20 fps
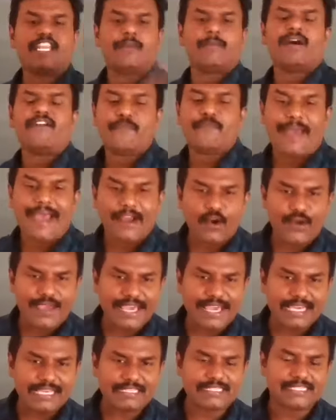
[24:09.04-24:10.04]
of mango
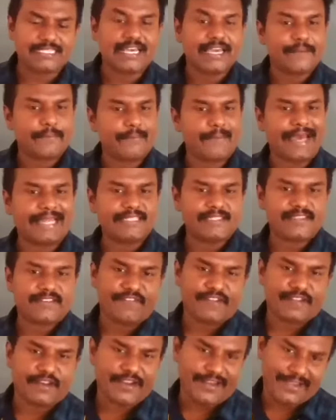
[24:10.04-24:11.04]
is
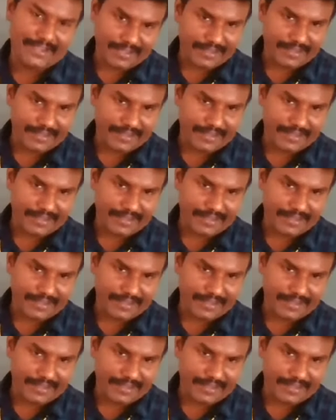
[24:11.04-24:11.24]
Mangifera.